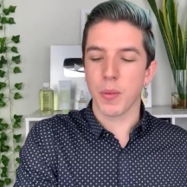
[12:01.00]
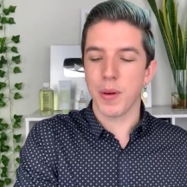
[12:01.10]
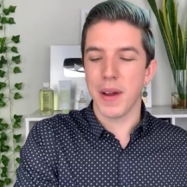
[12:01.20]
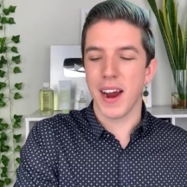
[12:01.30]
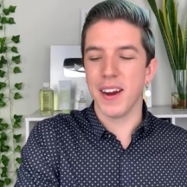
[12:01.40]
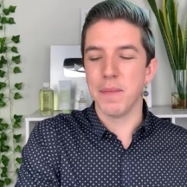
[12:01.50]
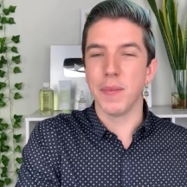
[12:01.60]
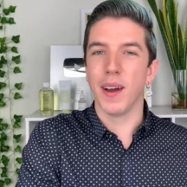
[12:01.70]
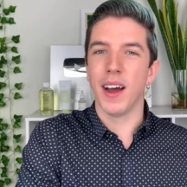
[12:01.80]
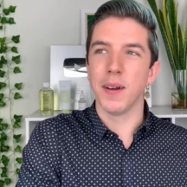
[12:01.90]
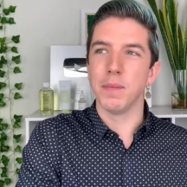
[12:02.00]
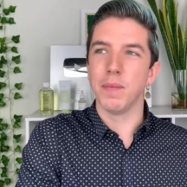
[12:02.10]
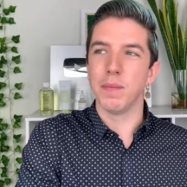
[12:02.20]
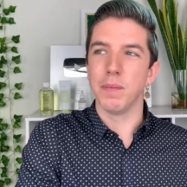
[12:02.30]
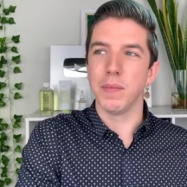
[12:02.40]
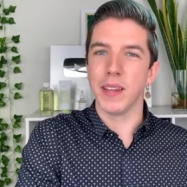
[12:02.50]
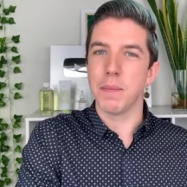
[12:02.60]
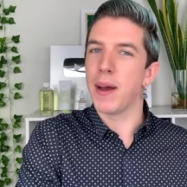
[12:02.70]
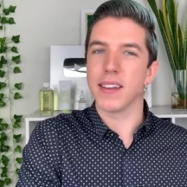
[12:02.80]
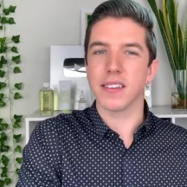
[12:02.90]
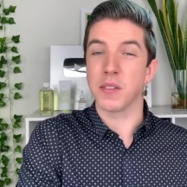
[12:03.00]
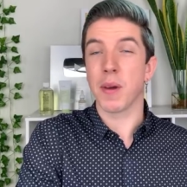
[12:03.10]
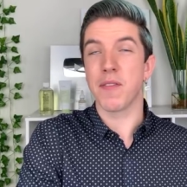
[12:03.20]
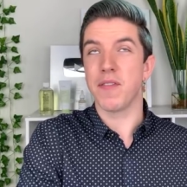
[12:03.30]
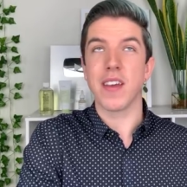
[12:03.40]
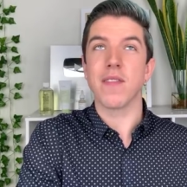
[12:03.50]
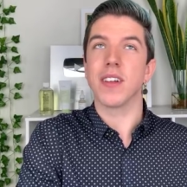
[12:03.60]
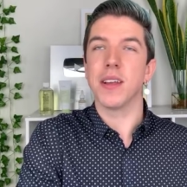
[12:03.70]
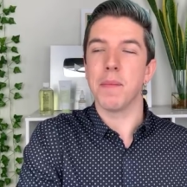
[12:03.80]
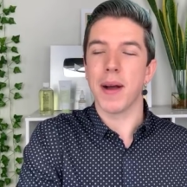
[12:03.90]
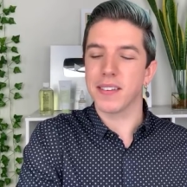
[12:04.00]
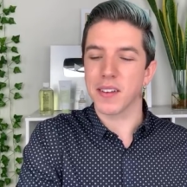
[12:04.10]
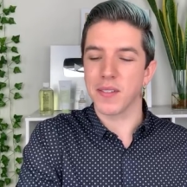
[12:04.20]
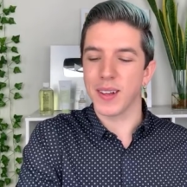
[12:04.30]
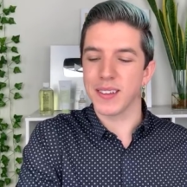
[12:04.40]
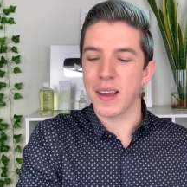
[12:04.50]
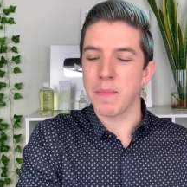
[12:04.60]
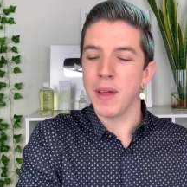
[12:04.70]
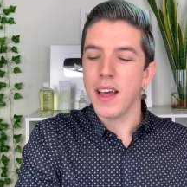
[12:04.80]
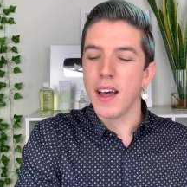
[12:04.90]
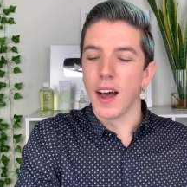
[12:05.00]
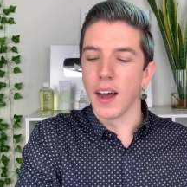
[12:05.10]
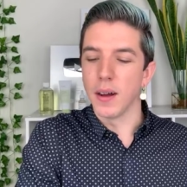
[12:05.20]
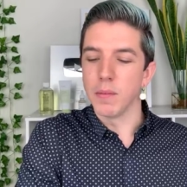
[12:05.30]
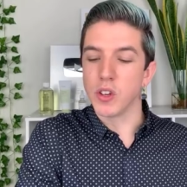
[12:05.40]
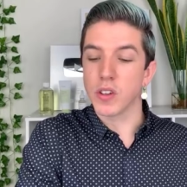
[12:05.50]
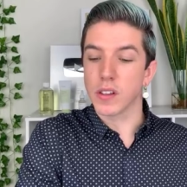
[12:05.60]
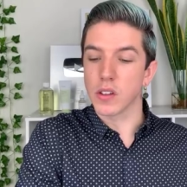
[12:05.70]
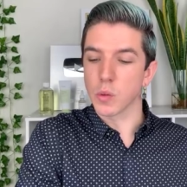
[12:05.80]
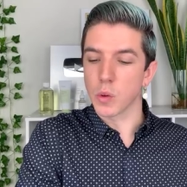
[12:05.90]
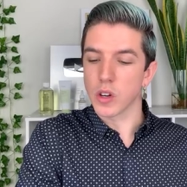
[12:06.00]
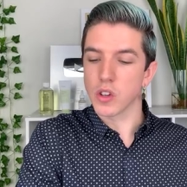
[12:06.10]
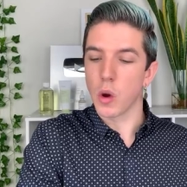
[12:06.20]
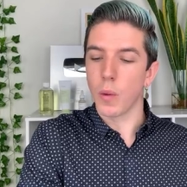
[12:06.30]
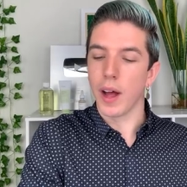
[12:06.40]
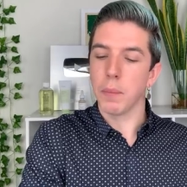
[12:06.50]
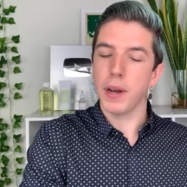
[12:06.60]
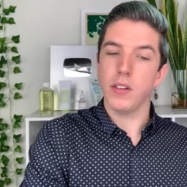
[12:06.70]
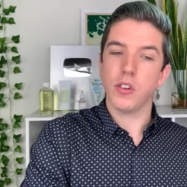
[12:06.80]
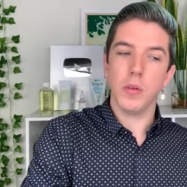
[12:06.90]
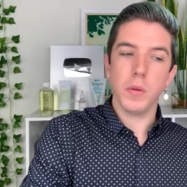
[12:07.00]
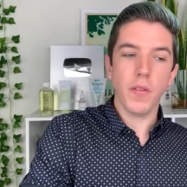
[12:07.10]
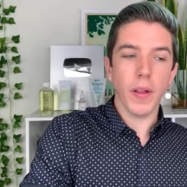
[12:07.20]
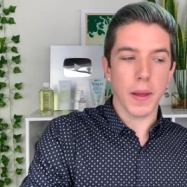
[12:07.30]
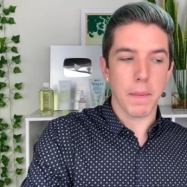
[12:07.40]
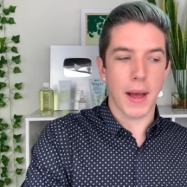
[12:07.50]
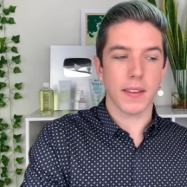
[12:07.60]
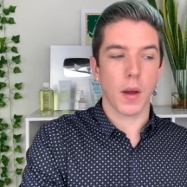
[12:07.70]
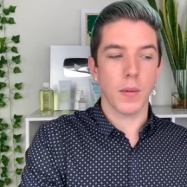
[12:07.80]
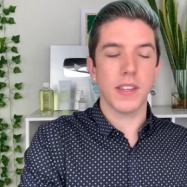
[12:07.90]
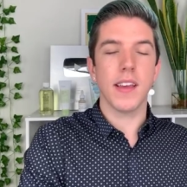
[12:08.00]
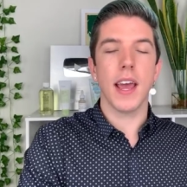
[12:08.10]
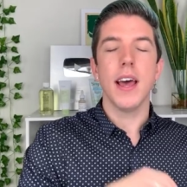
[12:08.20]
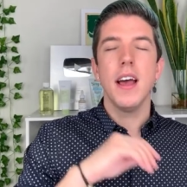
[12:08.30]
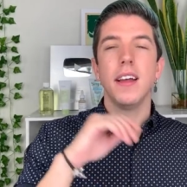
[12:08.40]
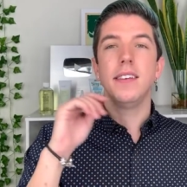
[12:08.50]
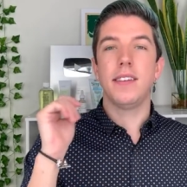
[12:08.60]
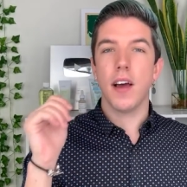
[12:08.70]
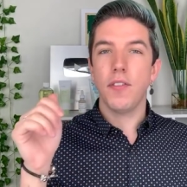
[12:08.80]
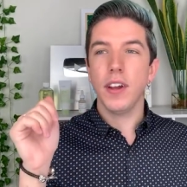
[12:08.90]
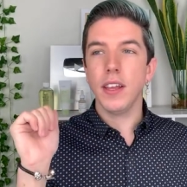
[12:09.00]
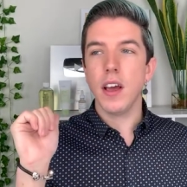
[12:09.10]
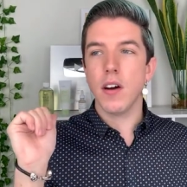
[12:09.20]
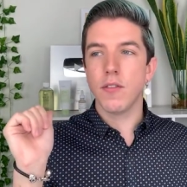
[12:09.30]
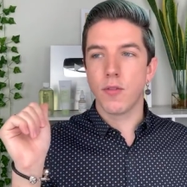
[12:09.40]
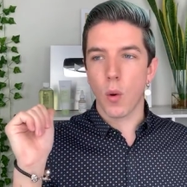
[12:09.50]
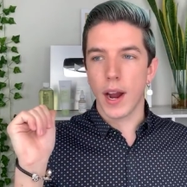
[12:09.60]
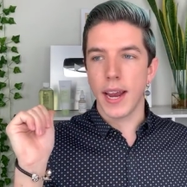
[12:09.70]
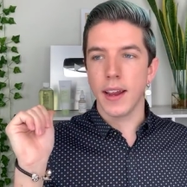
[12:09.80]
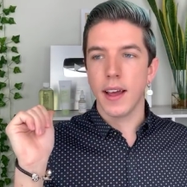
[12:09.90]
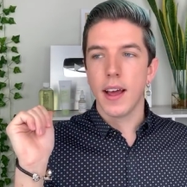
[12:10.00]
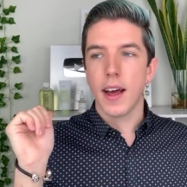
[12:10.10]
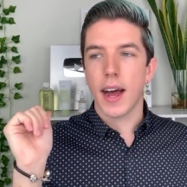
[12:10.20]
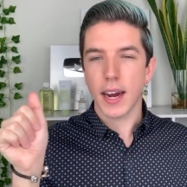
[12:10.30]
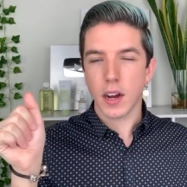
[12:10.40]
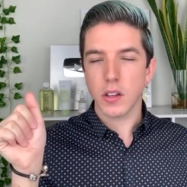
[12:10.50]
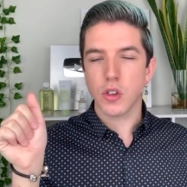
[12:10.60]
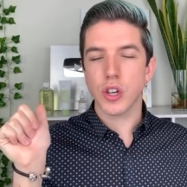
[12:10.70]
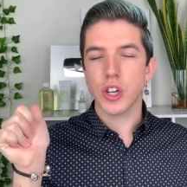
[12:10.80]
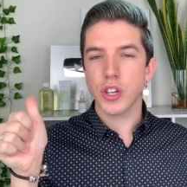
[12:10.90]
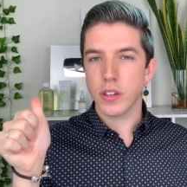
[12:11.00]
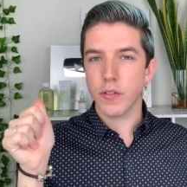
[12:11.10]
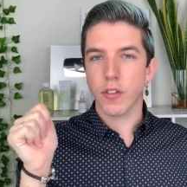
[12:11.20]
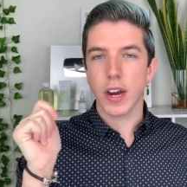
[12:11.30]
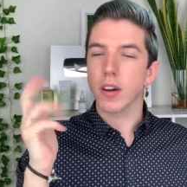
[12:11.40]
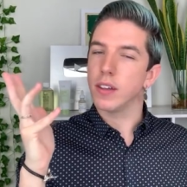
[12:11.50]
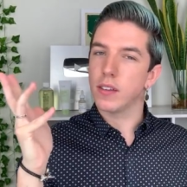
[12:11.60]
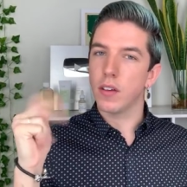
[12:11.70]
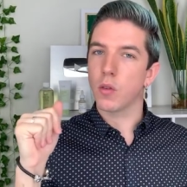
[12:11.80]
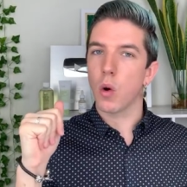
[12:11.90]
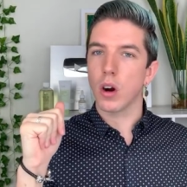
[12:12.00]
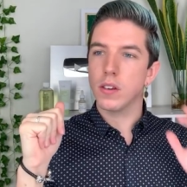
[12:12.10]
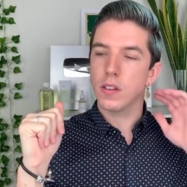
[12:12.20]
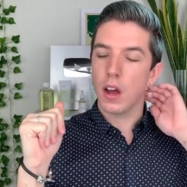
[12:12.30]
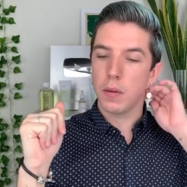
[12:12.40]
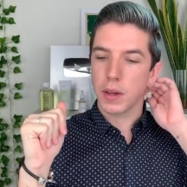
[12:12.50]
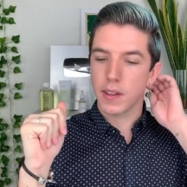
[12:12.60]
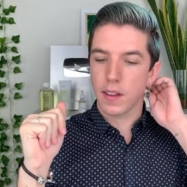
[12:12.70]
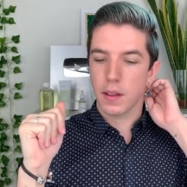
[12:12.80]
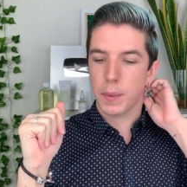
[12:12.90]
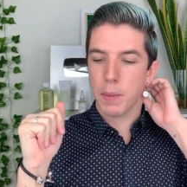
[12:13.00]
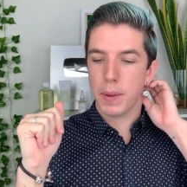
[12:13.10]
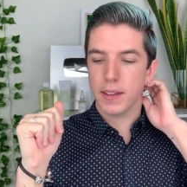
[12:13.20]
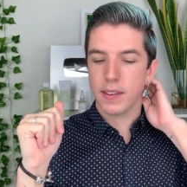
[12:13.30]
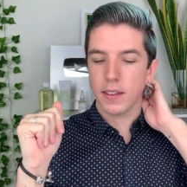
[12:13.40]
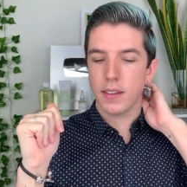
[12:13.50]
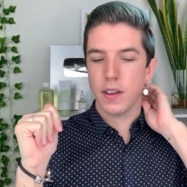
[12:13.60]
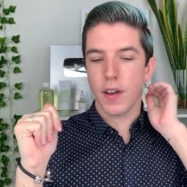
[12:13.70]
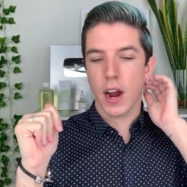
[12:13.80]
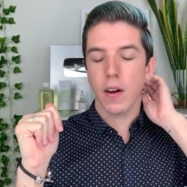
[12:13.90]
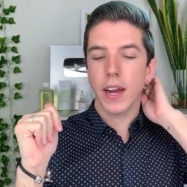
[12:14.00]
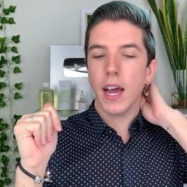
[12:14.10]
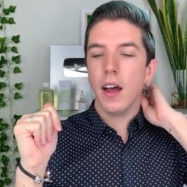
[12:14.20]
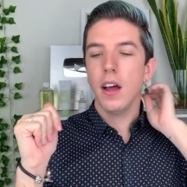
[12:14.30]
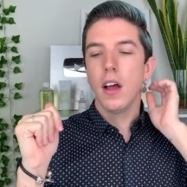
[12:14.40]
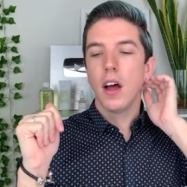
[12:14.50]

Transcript: Primera um, lip mask is my favorite lip mask of all time, um, just because it works so well. But in terms of a lip mask, I would say definitely avoid high concentrations of fragrance, of course, um, because the lip can be a sensitive area.